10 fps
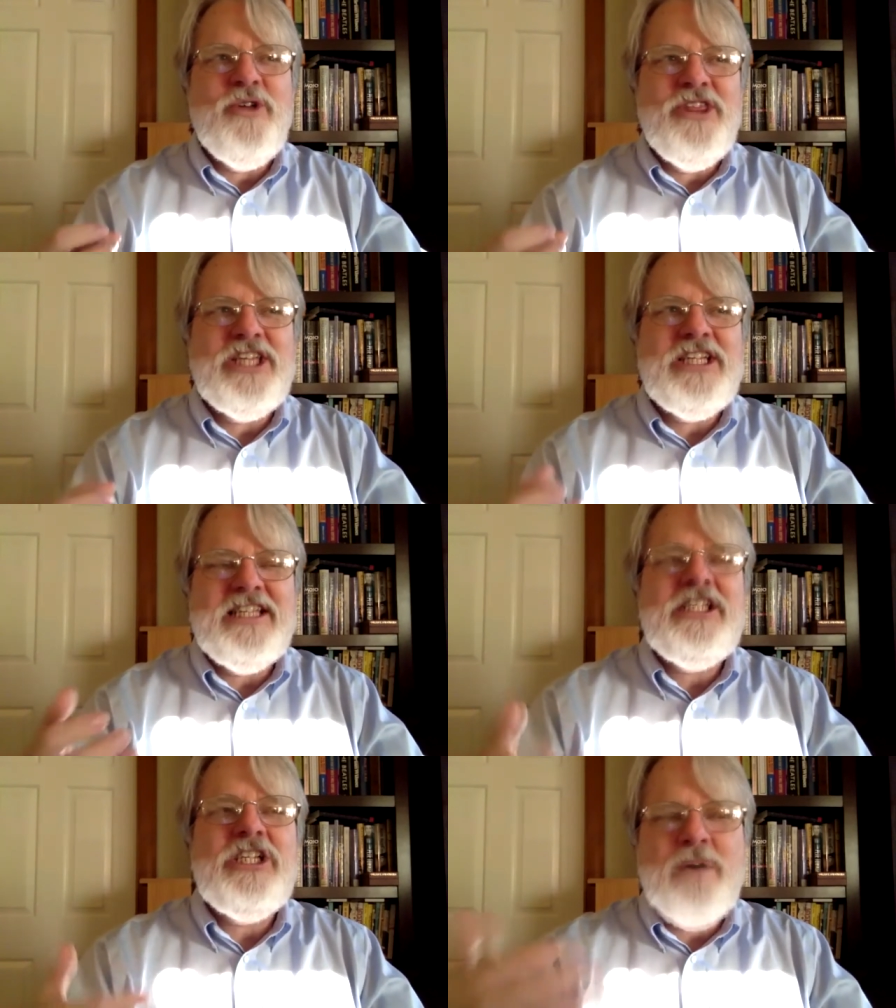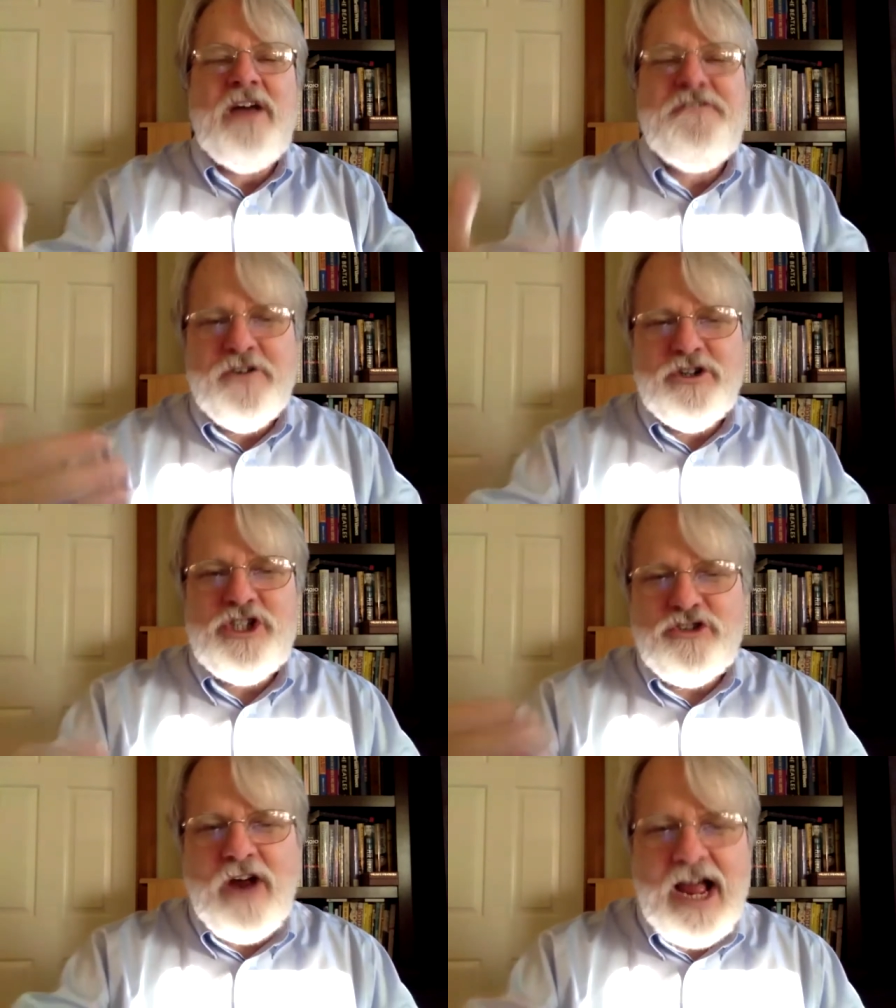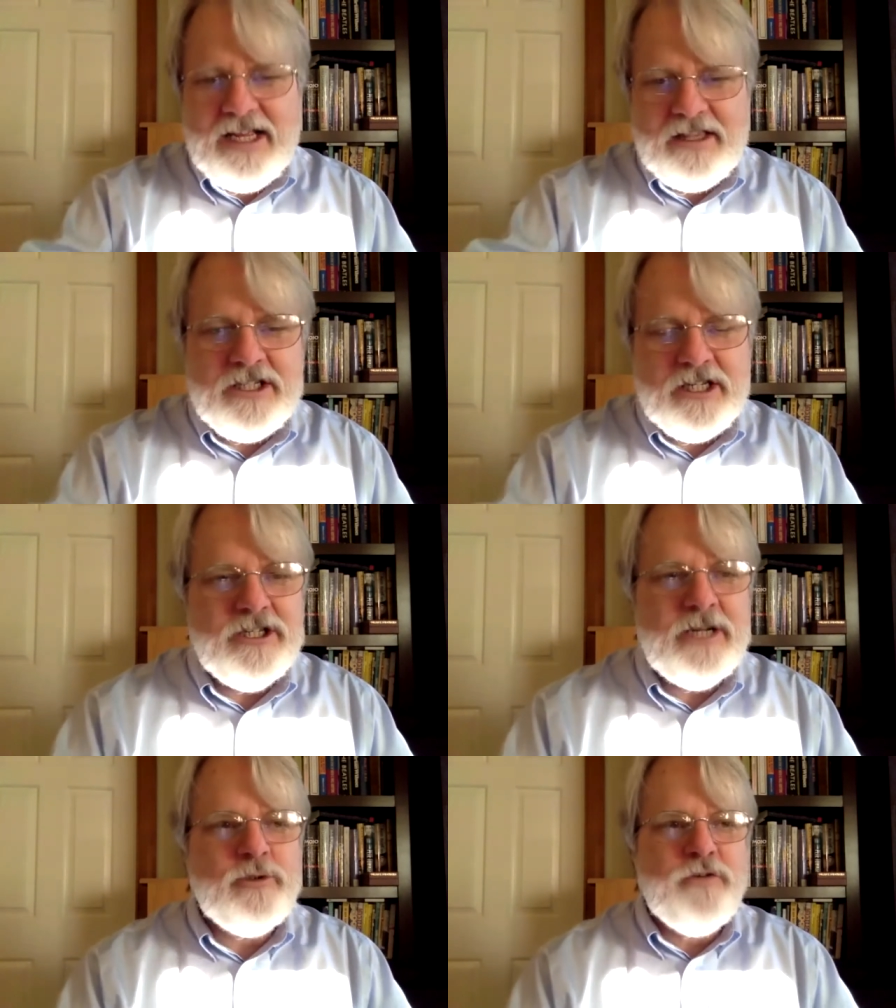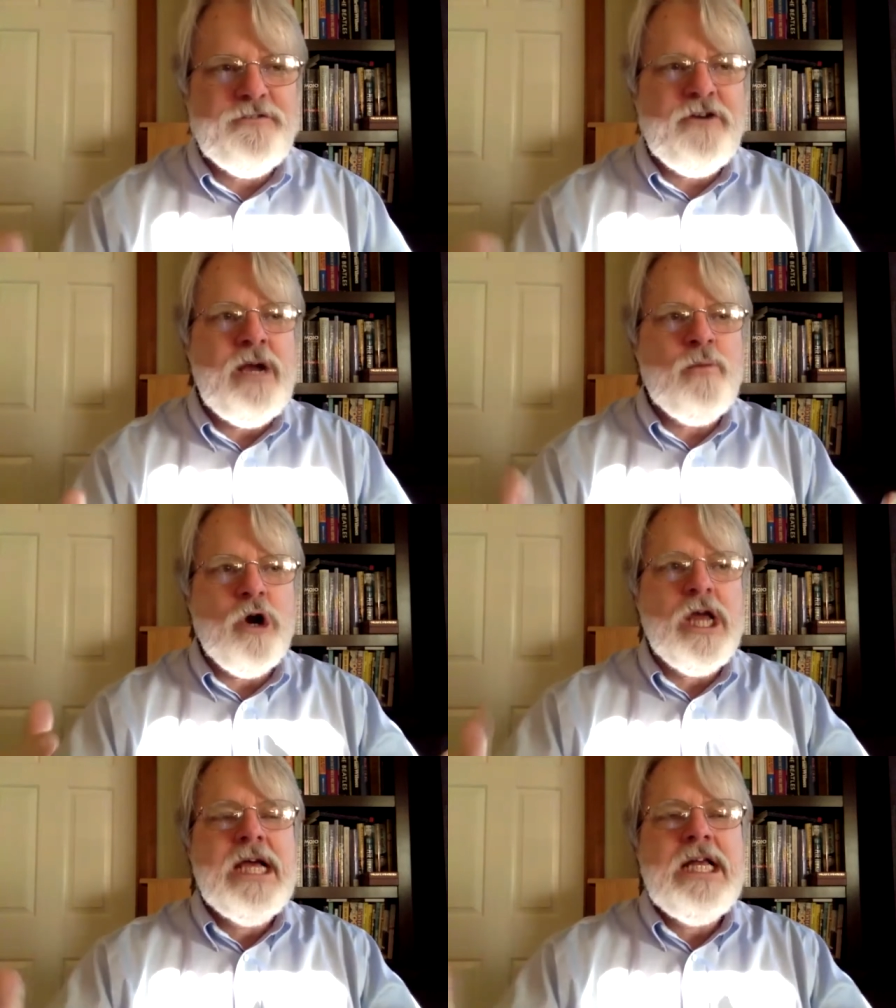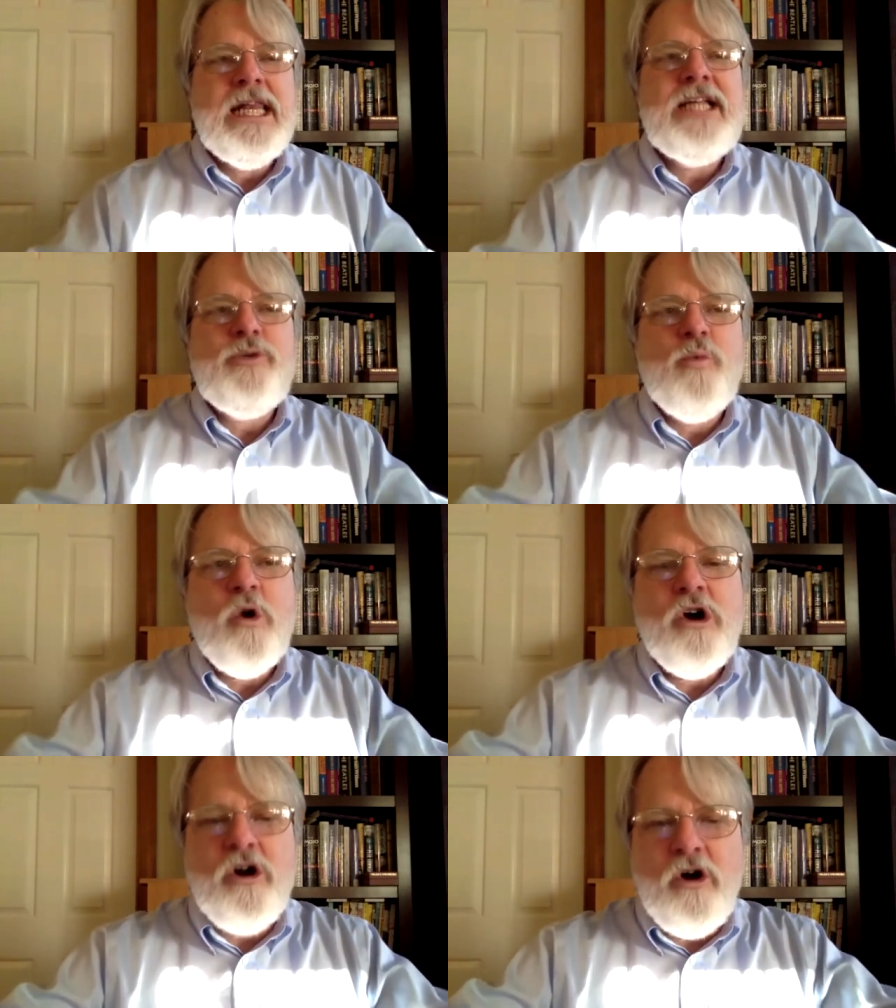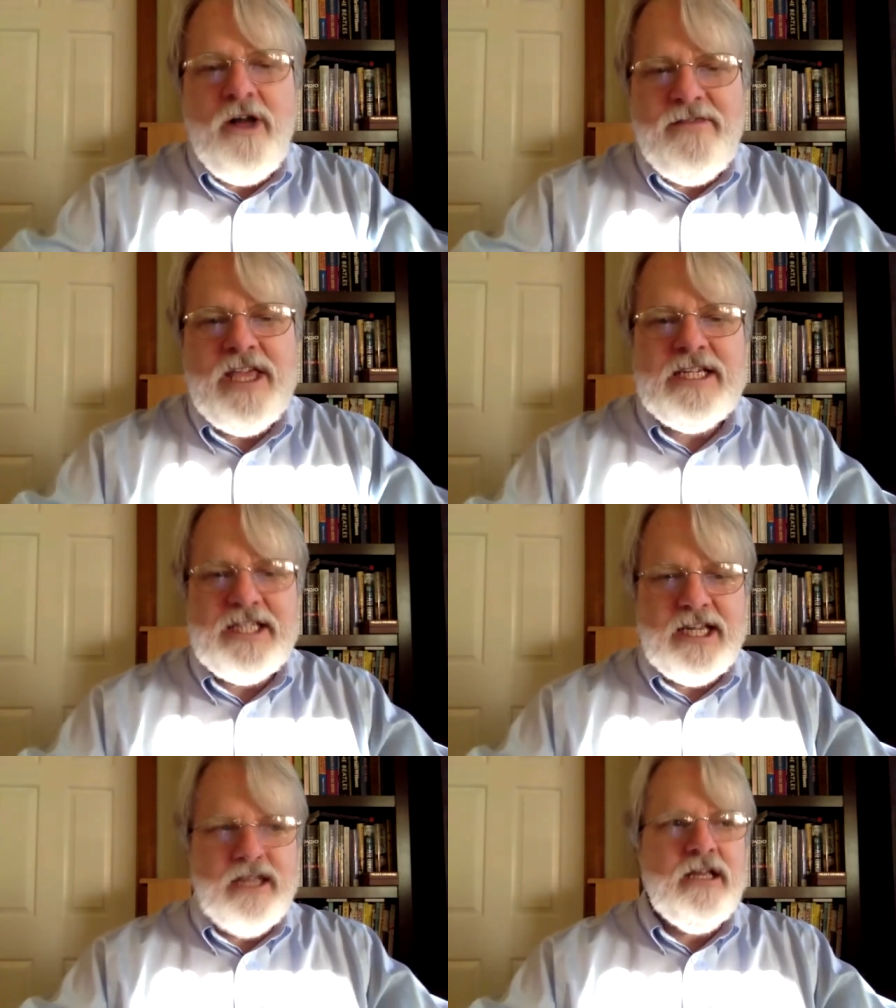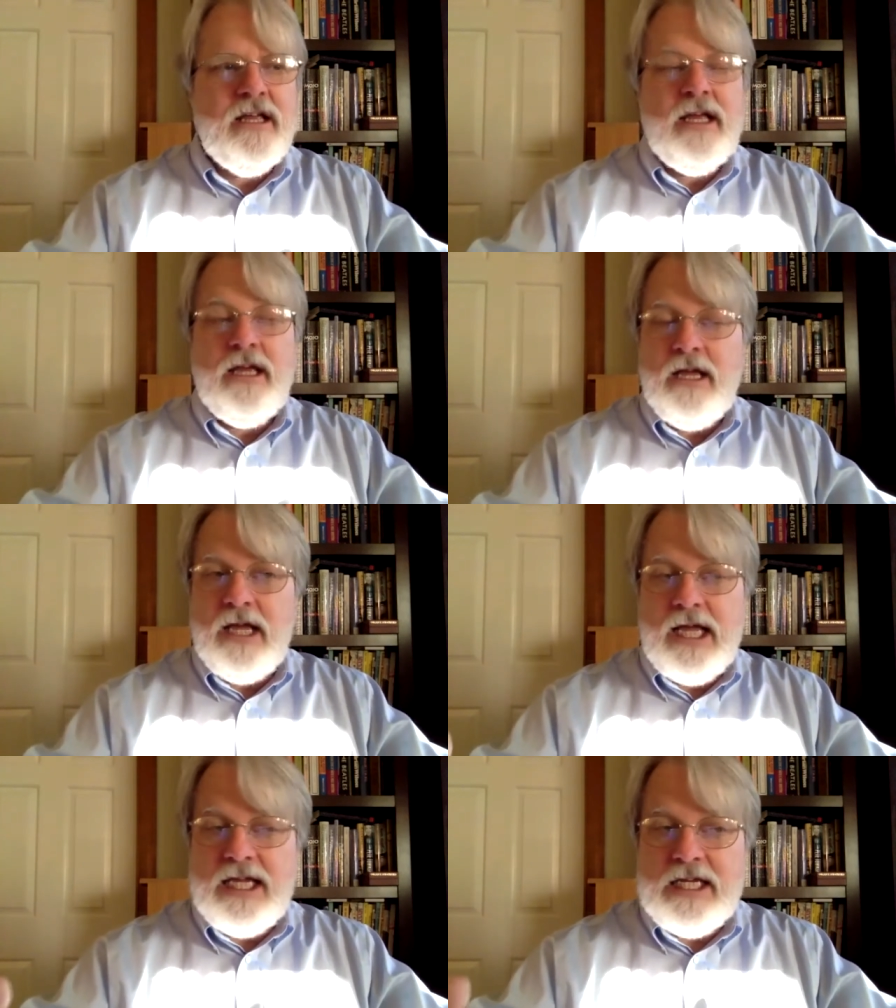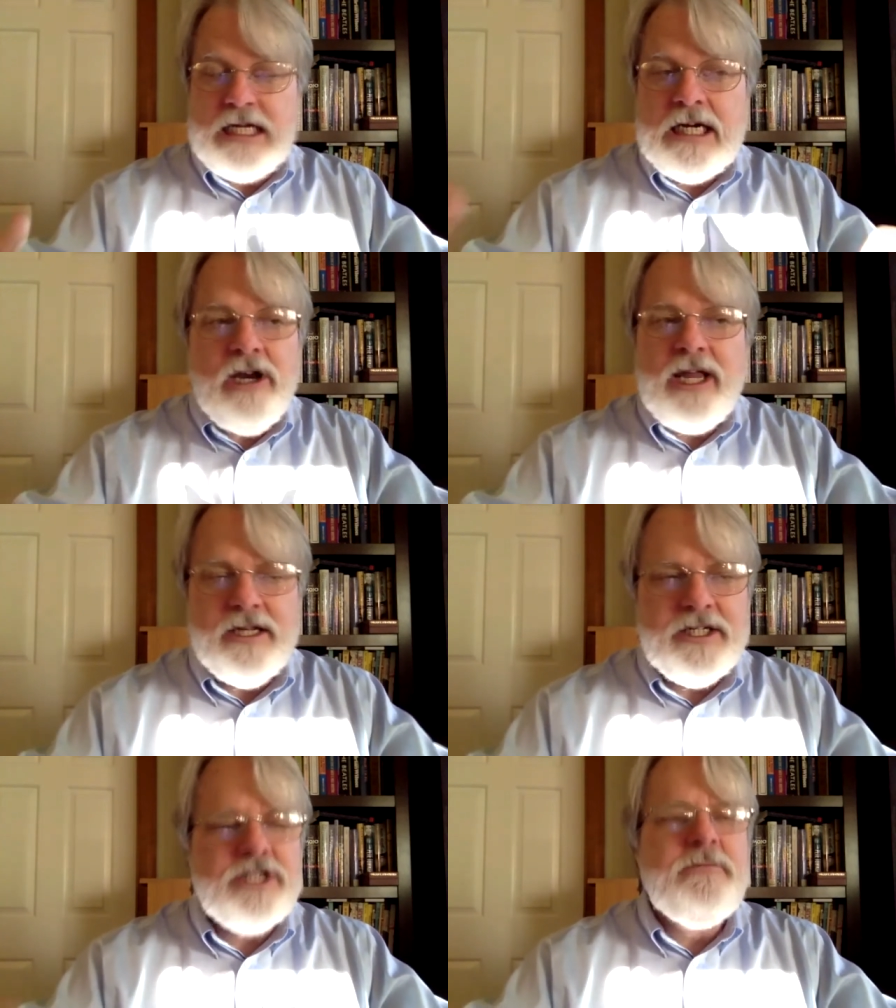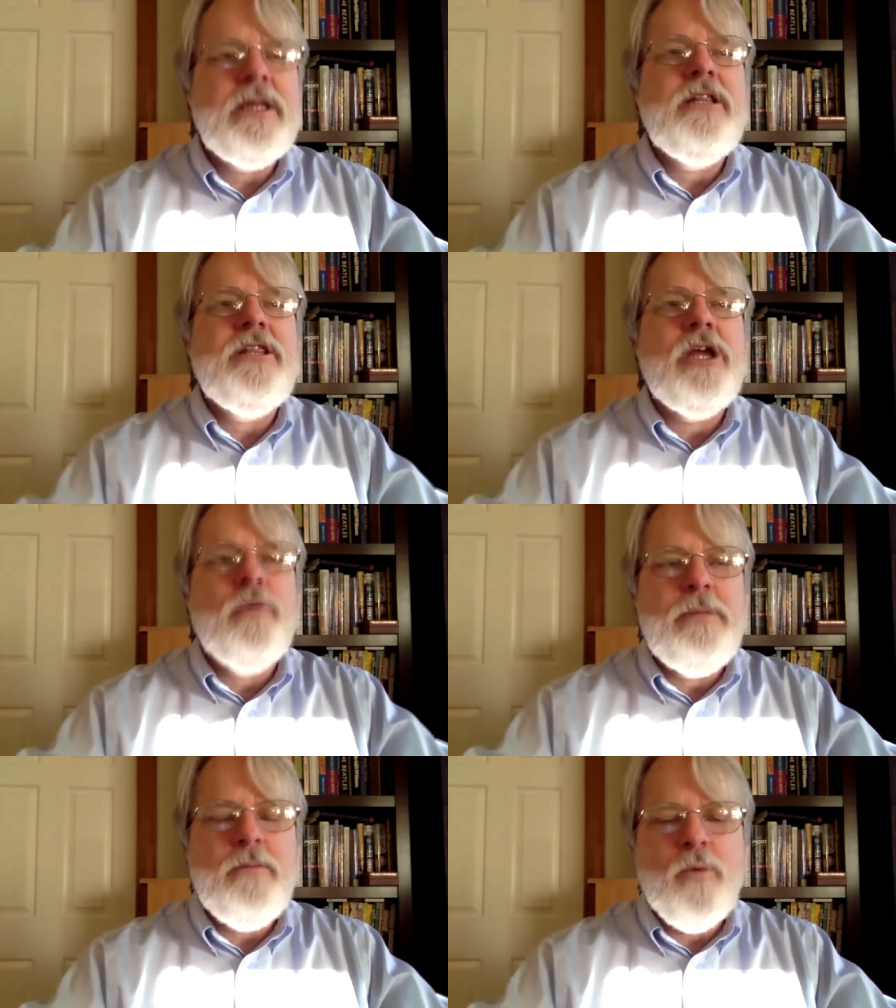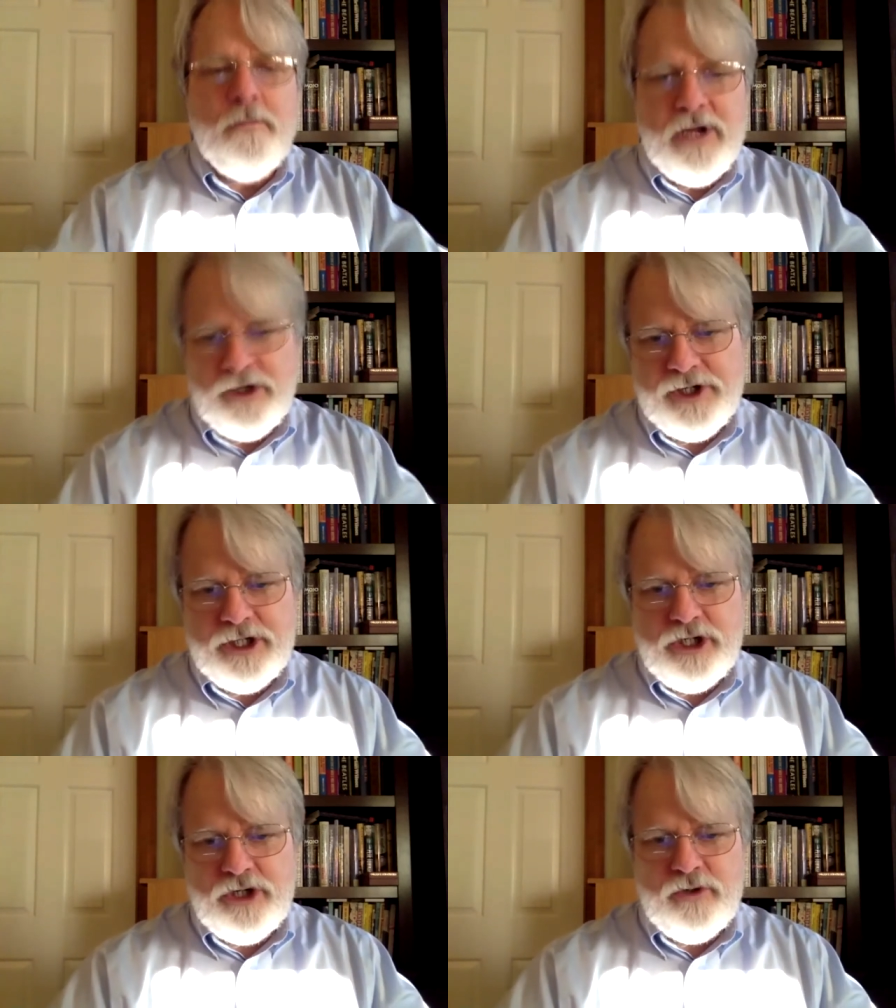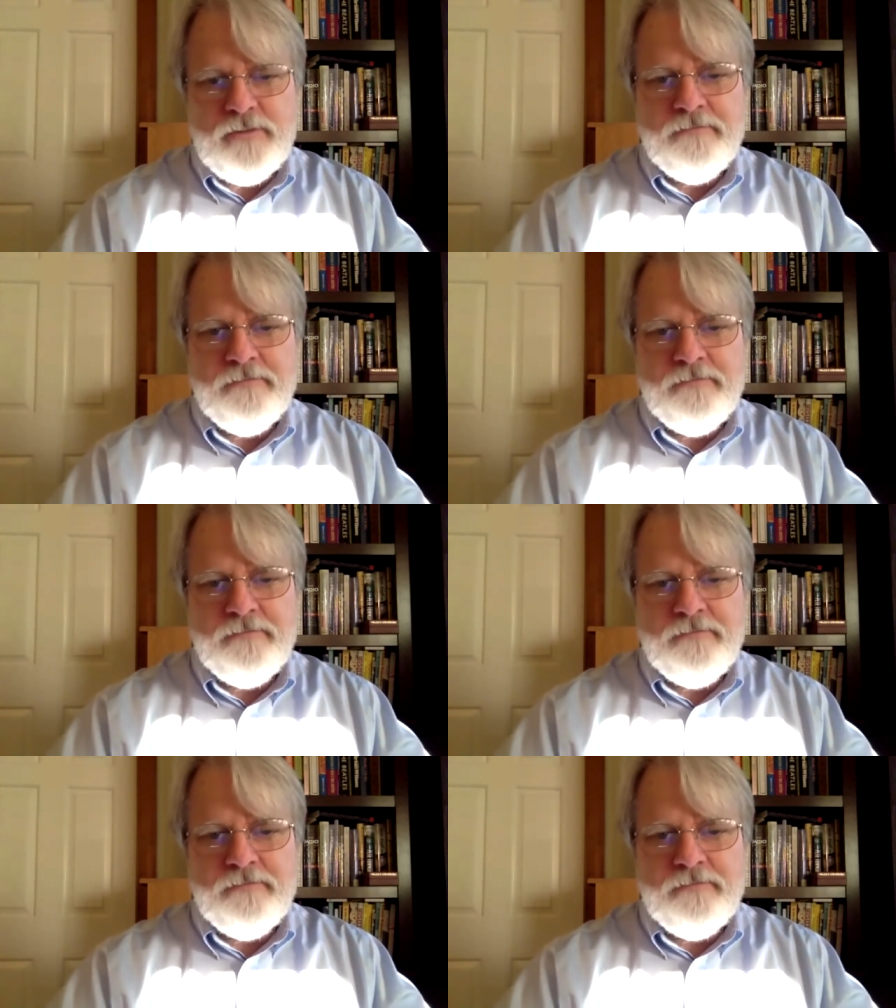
this is my first try at this conceptual framework. Let's work on this. He clearly anticipated that there would be more building to do,